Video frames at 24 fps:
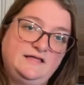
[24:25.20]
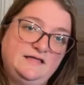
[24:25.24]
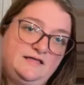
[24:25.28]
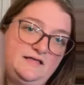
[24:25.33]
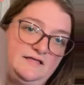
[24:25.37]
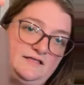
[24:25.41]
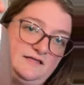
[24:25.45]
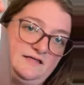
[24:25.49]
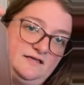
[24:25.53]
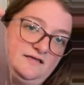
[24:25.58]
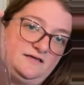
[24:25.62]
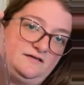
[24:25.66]

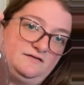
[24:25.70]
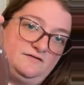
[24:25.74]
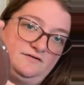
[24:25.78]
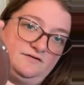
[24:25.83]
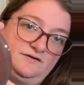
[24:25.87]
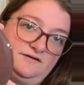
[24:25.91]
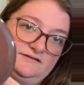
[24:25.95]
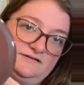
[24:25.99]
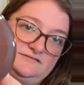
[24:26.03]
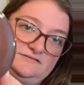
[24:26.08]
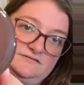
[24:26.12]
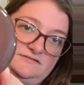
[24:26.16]
And here
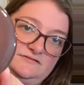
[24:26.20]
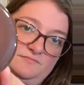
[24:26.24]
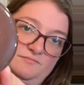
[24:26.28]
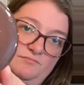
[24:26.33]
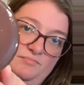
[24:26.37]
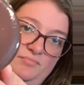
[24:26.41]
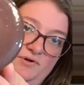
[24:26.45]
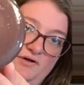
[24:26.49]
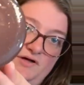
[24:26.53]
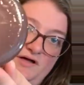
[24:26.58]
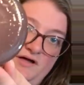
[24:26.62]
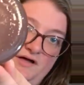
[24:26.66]
is the
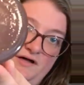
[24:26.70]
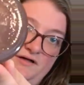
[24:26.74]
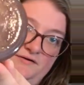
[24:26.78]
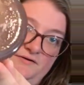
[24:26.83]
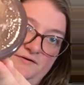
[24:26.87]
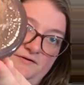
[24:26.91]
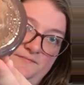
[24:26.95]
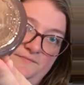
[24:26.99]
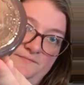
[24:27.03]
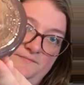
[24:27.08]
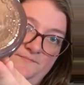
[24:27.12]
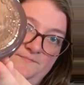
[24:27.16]

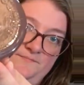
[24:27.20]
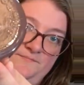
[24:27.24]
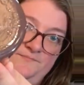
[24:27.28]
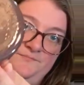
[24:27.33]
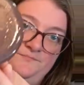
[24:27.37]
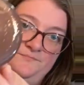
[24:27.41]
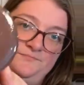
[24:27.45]
bottom.